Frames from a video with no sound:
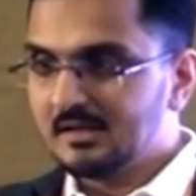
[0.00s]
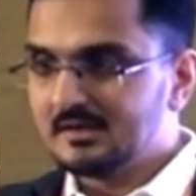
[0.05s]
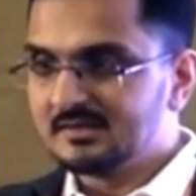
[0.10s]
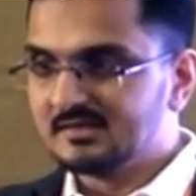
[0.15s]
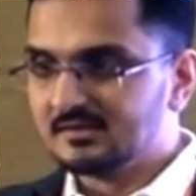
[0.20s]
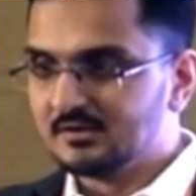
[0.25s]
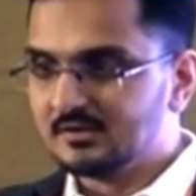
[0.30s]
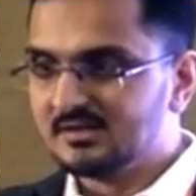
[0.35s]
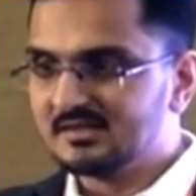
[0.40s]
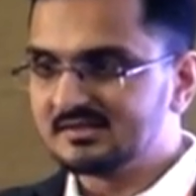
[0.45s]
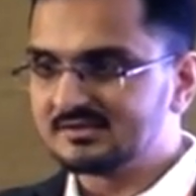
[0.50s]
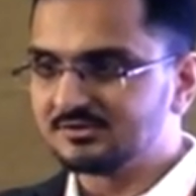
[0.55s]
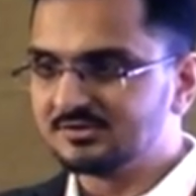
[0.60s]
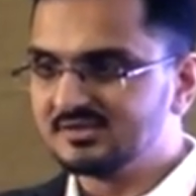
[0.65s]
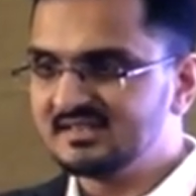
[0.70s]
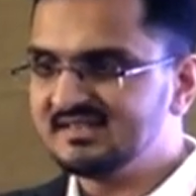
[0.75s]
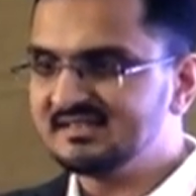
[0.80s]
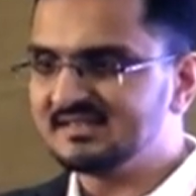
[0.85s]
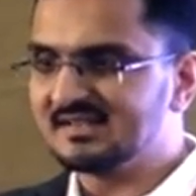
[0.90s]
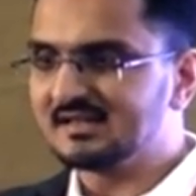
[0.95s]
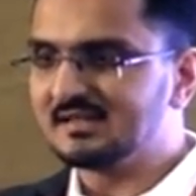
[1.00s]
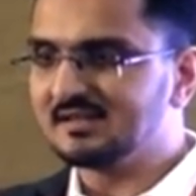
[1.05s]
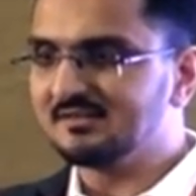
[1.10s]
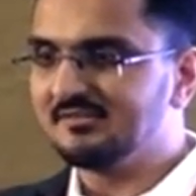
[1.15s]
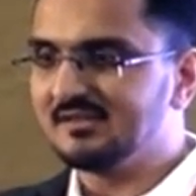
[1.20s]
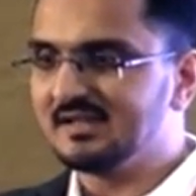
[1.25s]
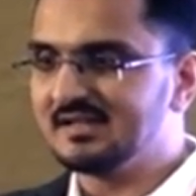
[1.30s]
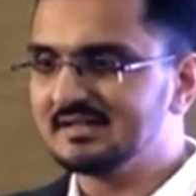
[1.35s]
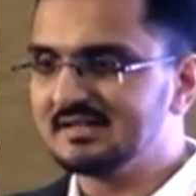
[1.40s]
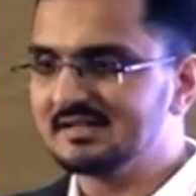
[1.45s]
So these are the
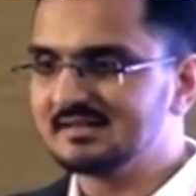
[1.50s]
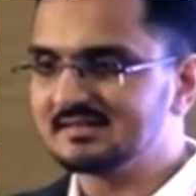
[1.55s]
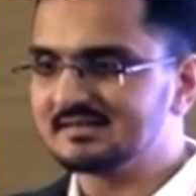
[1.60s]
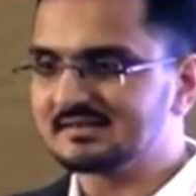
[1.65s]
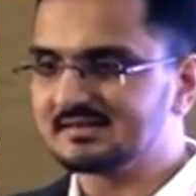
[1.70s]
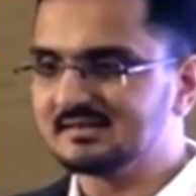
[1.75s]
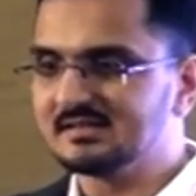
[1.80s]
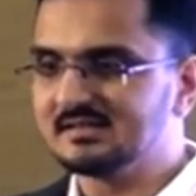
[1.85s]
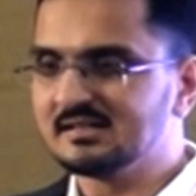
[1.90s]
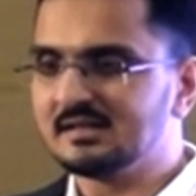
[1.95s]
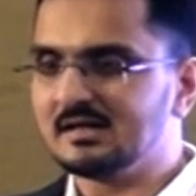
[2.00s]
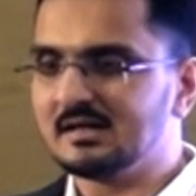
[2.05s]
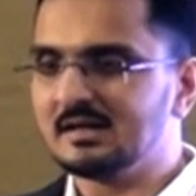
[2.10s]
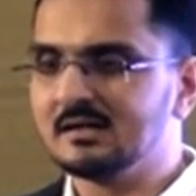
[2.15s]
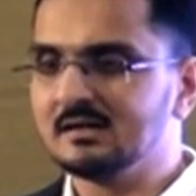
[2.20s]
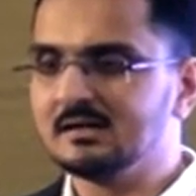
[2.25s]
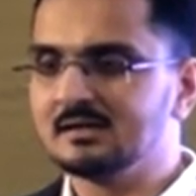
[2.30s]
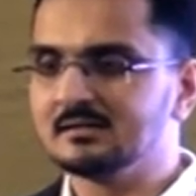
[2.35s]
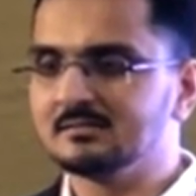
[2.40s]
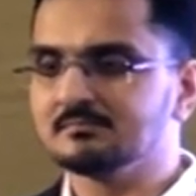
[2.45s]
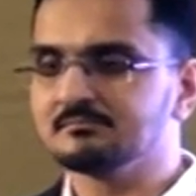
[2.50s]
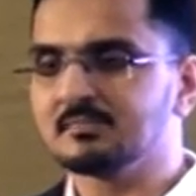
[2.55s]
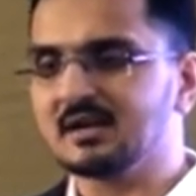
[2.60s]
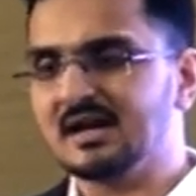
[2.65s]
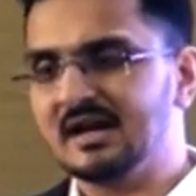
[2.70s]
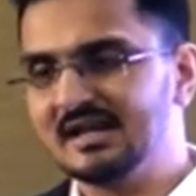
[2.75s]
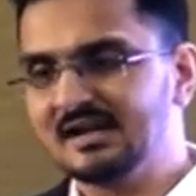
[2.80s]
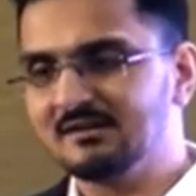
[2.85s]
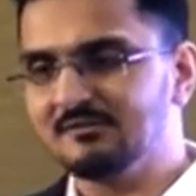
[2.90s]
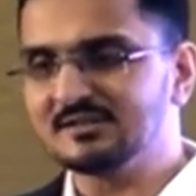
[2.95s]
various
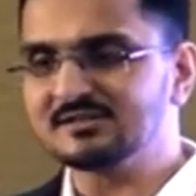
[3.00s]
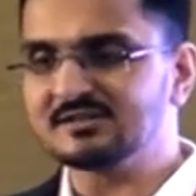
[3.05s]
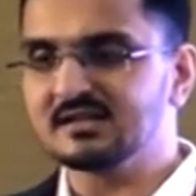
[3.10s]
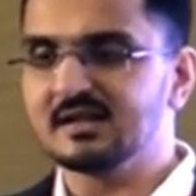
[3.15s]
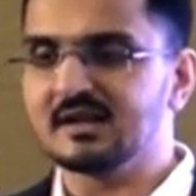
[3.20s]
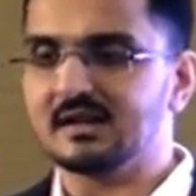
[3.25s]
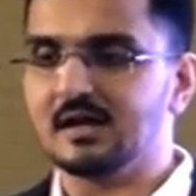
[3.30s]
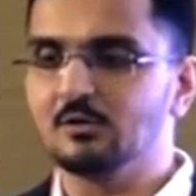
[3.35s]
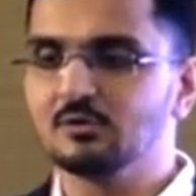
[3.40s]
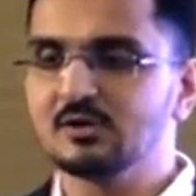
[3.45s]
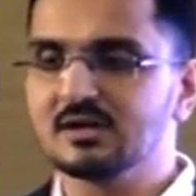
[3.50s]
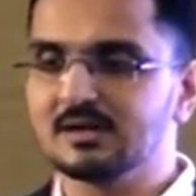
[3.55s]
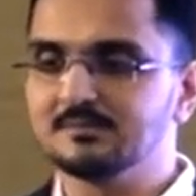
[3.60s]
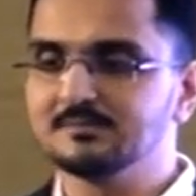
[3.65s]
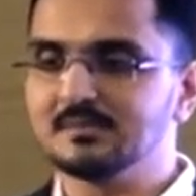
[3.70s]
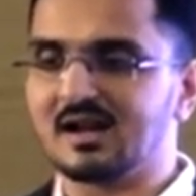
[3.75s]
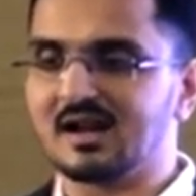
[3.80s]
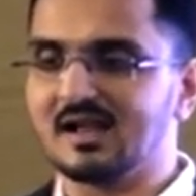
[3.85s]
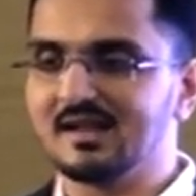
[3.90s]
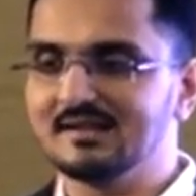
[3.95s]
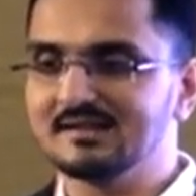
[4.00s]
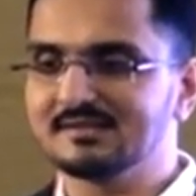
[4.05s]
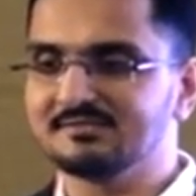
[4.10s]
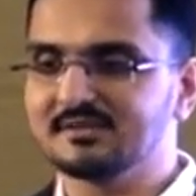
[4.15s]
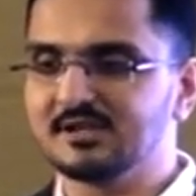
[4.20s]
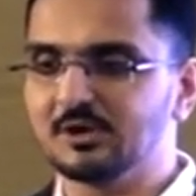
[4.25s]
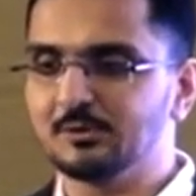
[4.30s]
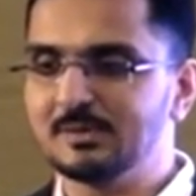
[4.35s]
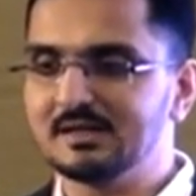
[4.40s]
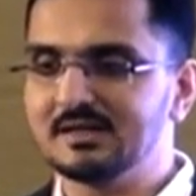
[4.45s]
cardiovascular outcome trials
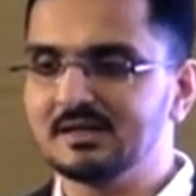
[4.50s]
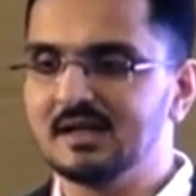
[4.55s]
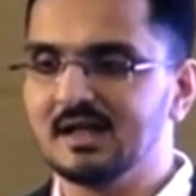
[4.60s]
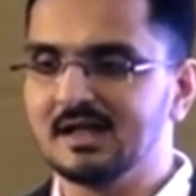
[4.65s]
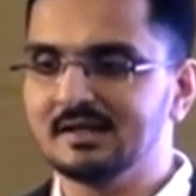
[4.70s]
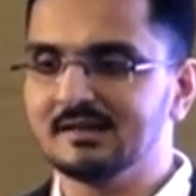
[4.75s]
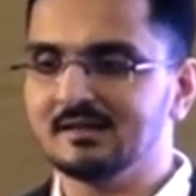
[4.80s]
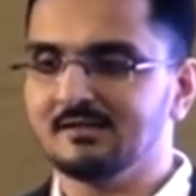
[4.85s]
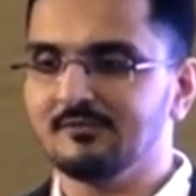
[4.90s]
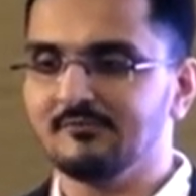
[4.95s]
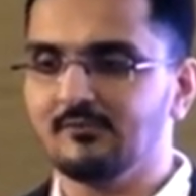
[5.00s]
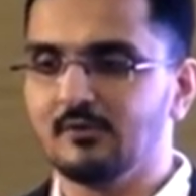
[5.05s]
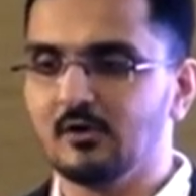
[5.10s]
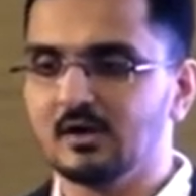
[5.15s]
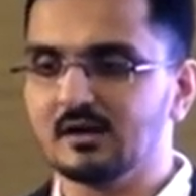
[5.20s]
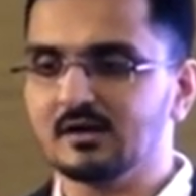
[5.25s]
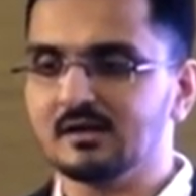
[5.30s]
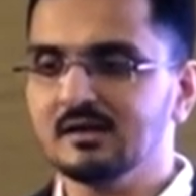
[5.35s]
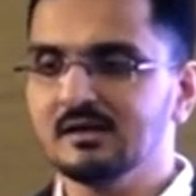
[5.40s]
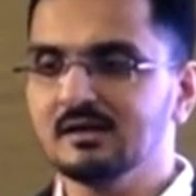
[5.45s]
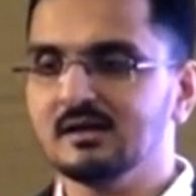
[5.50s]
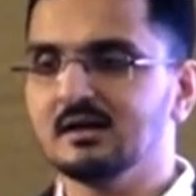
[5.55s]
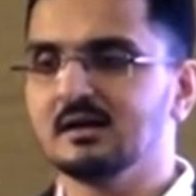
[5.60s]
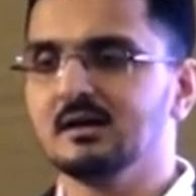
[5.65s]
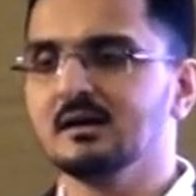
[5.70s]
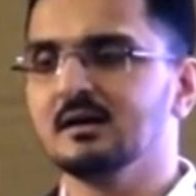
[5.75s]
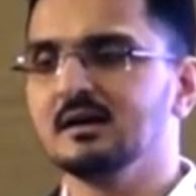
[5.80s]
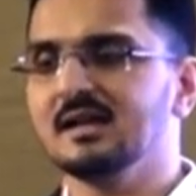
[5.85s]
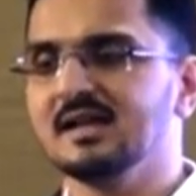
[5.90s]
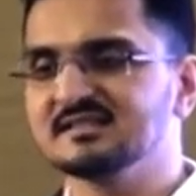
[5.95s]
which have been done for
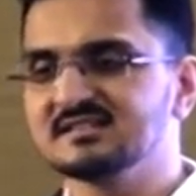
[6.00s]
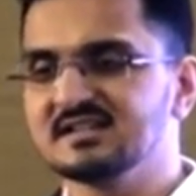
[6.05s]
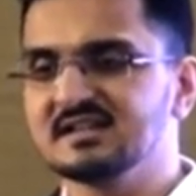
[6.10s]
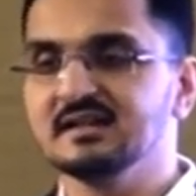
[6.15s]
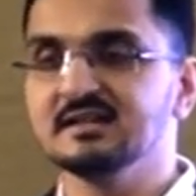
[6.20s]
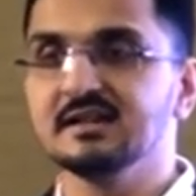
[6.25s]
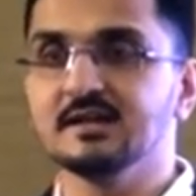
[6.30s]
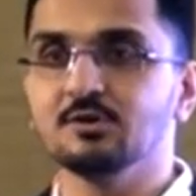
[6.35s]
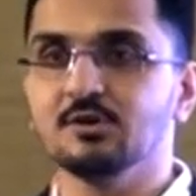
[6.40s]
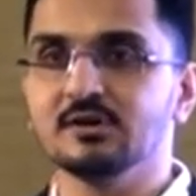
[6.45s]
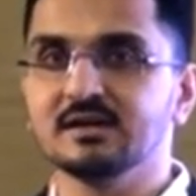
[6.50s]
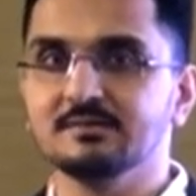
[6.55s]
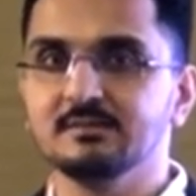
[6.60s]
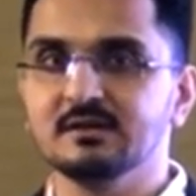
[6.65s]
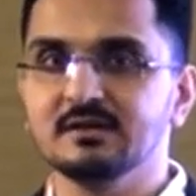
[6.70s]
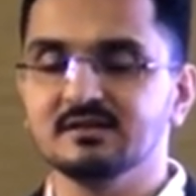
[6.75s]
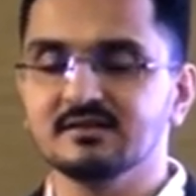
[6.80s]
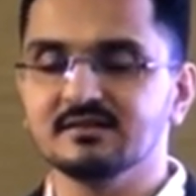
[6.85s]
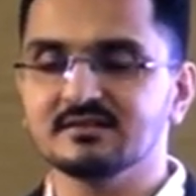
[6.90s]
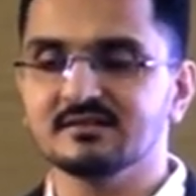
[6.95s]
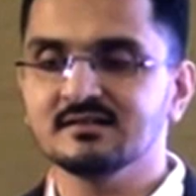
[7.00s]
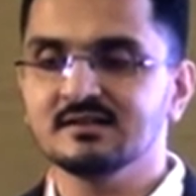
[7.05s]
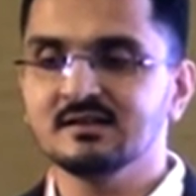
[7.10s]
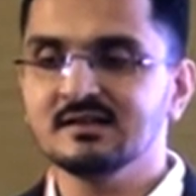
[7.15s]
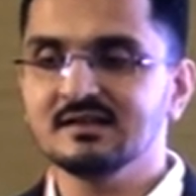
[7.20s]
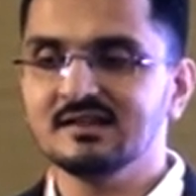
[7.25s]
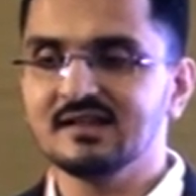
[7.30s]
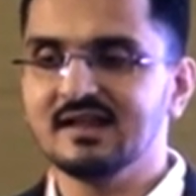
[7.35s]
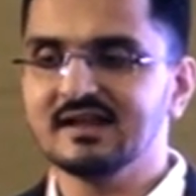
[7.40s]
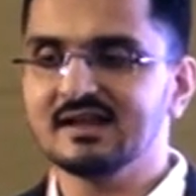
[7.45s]
SGLT2 inhibitors,
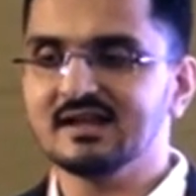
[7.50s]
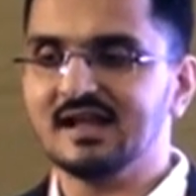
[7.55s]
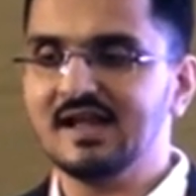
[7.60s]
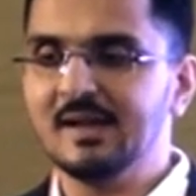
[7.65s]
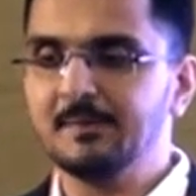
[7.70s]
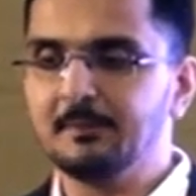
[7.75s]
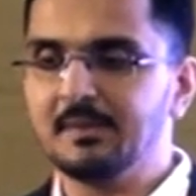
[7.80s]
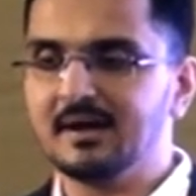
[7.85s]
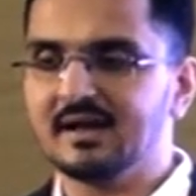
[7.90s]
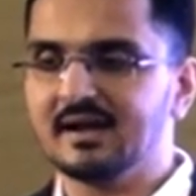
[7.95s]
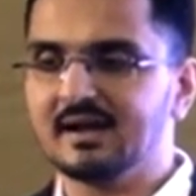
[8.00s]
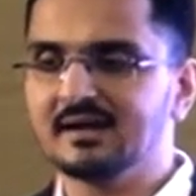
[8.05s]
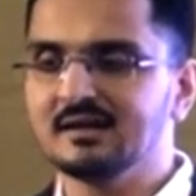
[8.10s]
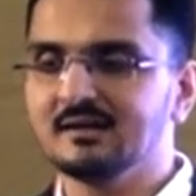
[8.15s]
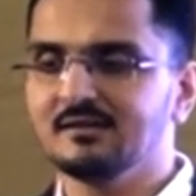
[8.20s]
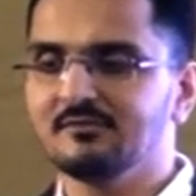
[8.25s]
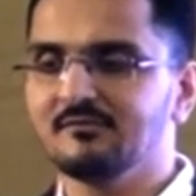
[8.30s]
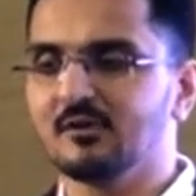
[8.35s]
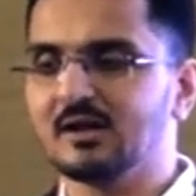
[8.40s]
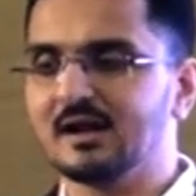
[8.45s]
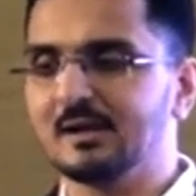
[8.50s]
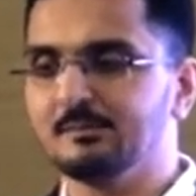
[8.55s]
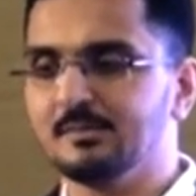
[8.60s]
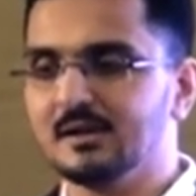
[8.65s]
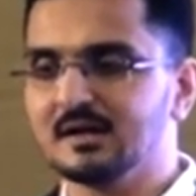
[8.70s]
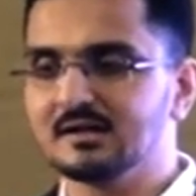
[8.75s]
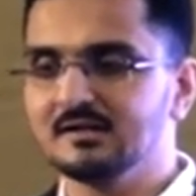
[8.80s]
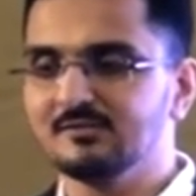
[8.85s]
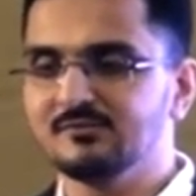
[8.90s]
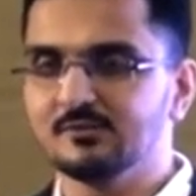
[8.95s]
like EMPA-REG for
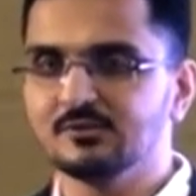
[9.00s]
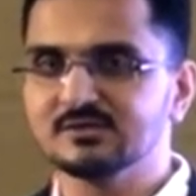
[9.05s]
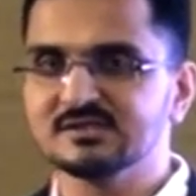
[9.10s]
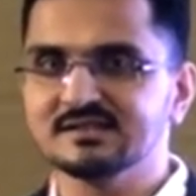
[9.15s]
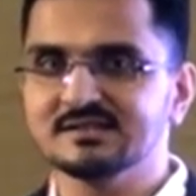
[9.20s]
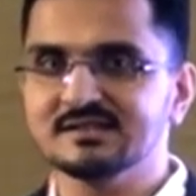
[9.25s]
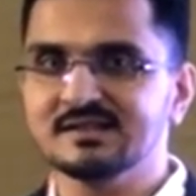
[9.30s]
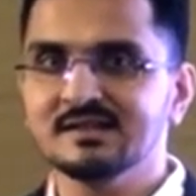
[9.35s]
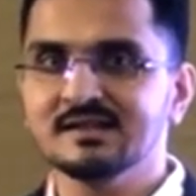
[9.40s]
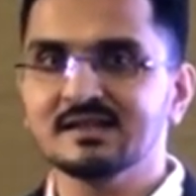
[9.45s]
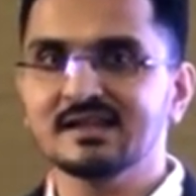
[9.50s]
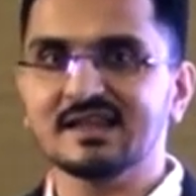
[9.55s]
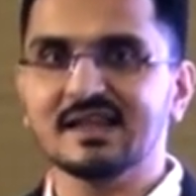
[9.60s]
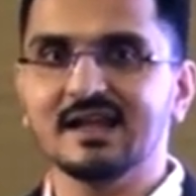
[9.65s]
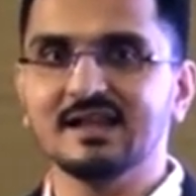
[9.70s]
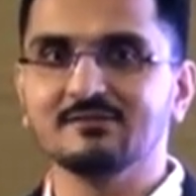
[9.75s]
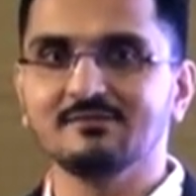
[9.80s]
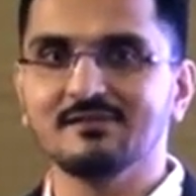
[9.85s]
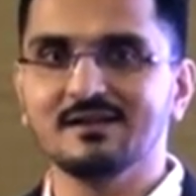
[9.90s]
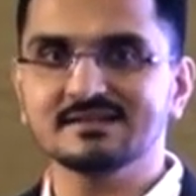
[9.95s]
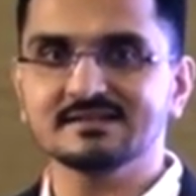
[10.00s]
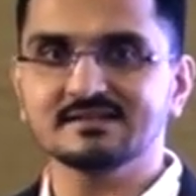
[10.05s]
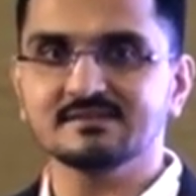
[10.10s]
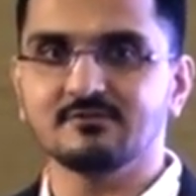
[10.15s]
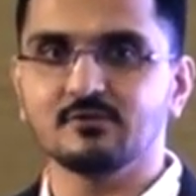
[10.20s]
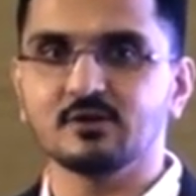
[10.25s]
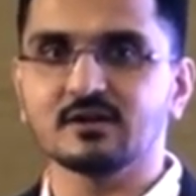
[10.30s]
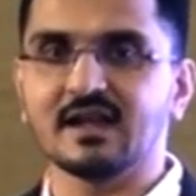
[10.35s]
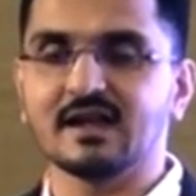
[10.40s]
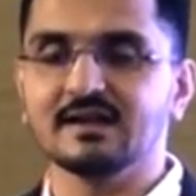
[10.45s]
empagliflozin, CANVAS
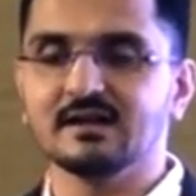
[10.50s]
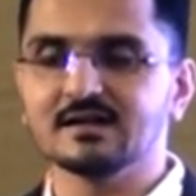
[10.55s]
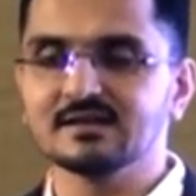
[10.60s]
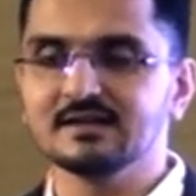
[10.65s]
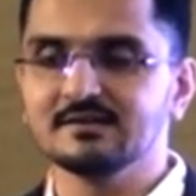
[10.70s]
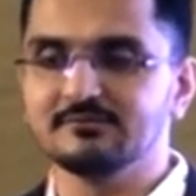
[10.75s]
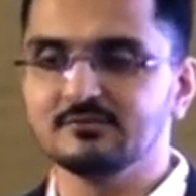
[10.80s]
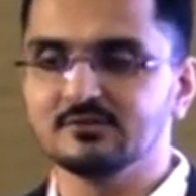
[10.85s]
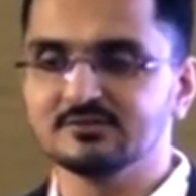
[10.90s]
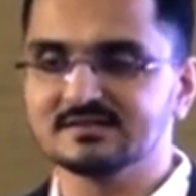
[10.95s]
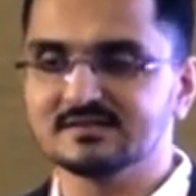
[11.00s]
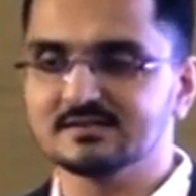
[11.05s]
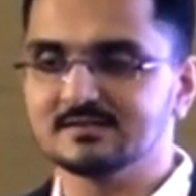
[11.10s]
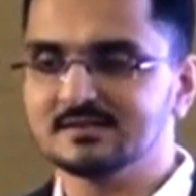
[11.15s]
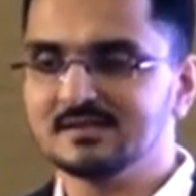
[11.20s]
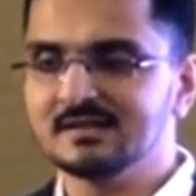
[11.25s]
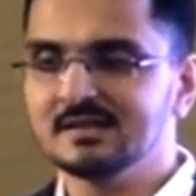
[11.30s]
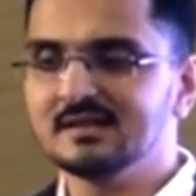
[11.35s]
for canagliflozin,